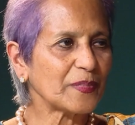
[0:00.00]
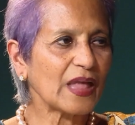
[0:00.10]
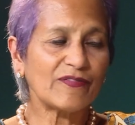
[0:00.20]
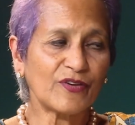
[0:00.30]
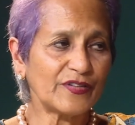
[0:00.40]

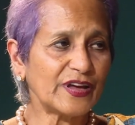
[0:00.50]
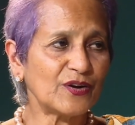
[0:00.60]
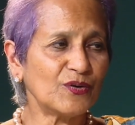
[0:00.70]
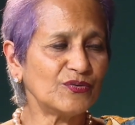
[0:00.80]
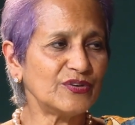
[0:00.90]
for their
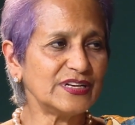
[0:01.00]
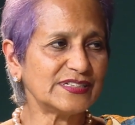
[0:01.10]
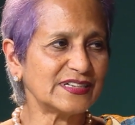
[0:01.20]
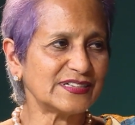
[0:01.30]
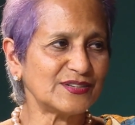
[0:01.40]
own
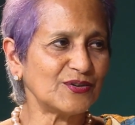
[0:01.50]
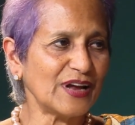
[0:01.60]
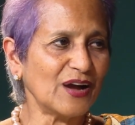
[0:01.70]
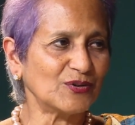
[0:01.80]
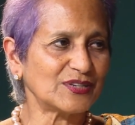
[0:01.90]
reasons, no
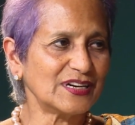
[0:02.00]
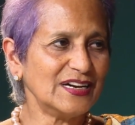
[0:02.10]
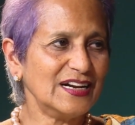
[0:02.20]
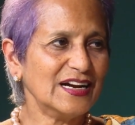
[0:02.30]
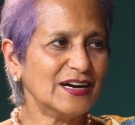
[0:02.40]
doubt.
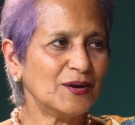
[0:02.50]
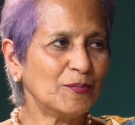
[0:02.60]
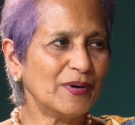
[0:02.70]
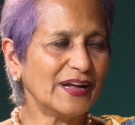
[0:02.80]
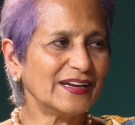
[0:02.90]

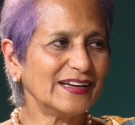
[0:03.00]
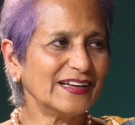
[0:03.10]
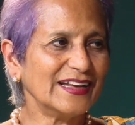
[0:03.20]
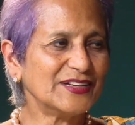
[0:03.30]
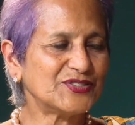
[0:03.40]
But
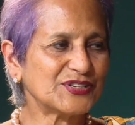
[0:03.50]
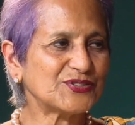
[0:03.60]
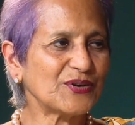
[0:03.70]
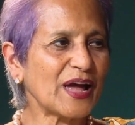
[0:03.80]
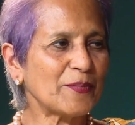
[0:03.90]
it just
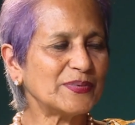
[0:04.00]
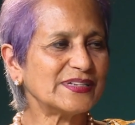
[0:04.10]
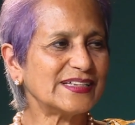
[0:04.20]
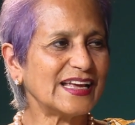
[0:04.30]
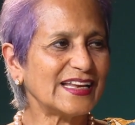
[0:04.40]
so
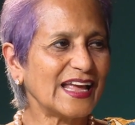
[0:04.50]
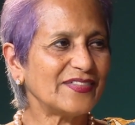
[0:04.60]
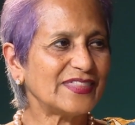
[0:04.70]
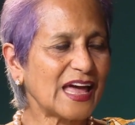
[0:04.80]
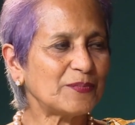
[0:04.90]
happens that
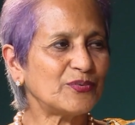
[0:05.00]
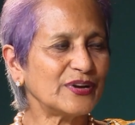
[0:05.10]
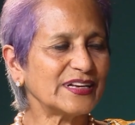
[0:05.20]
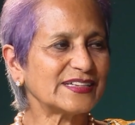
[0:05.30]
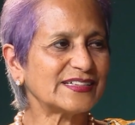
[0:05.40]
that
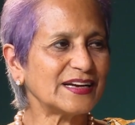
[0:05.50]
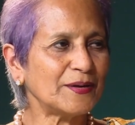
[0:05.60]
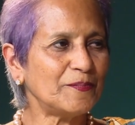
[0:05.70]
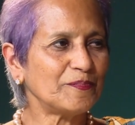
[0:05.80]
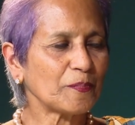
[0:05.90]
brings
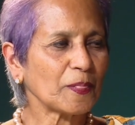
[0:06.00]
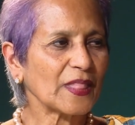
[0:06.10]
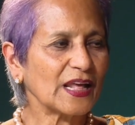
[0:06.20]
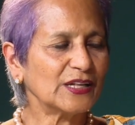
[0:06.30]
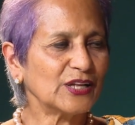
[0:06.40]
a
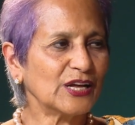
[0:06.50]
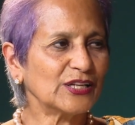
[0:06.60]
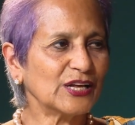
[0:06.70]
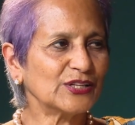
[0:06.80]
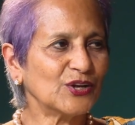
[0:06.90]

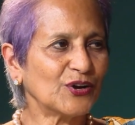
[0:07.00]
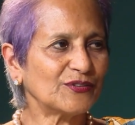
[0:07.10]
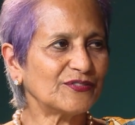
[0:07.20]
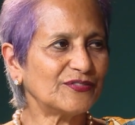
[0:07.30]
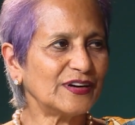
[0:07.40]
lot
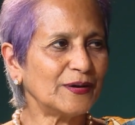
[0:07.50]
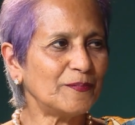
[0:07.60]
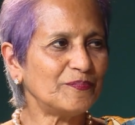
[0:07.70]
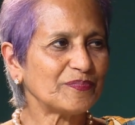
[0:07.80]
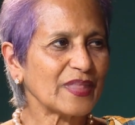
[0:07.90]
of
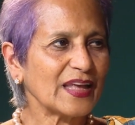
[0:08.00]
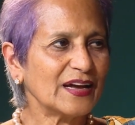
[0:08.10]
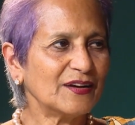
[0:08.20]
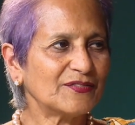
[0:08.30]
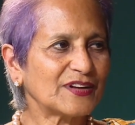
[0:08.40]

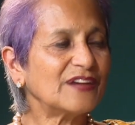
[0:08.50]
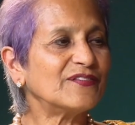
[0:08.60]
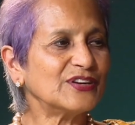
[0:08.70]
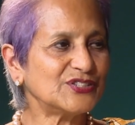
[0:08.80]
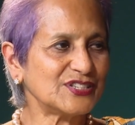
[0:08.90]

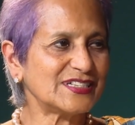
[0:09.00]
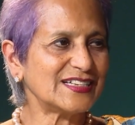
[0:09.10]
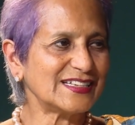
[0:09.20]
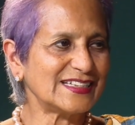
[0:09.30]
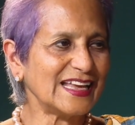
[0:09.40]

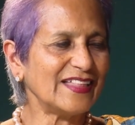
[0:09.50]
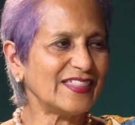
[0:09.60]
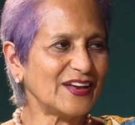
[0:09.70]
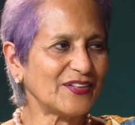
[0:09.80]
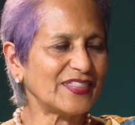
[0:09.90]
convergences in
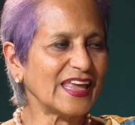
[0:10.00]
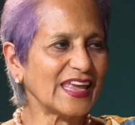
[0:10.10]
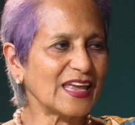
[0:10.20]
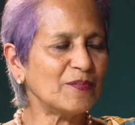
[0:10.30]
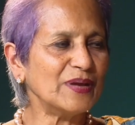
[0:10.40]
their
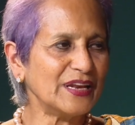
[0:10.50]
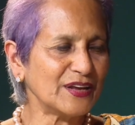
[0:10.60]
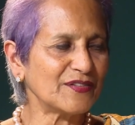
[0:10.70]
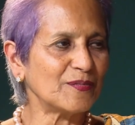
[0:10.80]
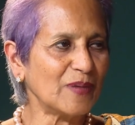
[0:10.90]
thinking, a
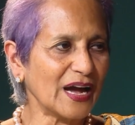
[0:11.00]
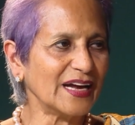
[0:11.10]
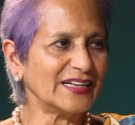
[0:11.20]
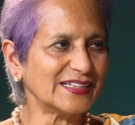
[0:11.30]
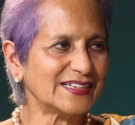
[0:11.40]
meeting of the
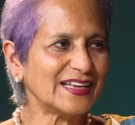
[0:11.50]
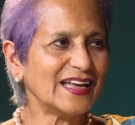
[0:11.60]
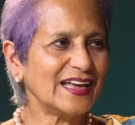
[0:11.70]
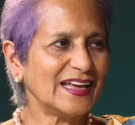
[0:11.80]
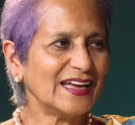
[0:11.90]
minds.
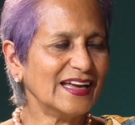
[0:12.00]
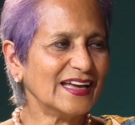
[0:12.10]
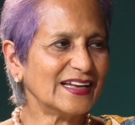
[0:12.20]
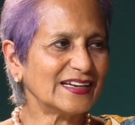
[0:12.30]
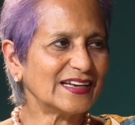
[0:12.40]

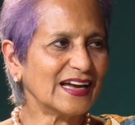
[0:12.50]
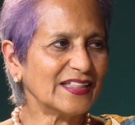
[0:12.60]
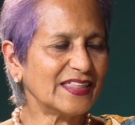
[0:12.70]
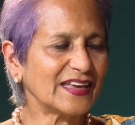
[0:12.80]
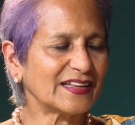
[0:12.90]
And I
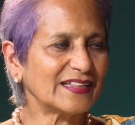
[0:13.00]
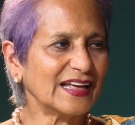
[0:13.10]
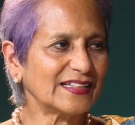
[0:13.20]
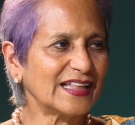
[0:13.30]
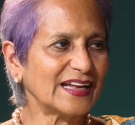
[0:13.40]
think
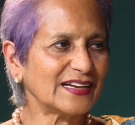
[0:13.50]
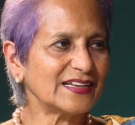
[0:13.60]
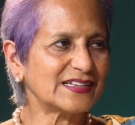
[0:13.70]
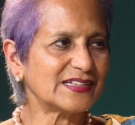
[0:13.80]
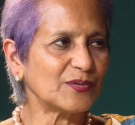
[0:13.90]
that that
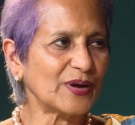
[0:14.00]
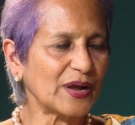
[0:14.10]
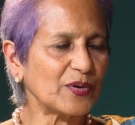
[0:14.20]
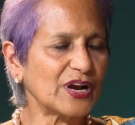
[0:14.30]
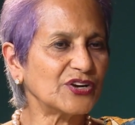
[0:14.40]
is the what I want to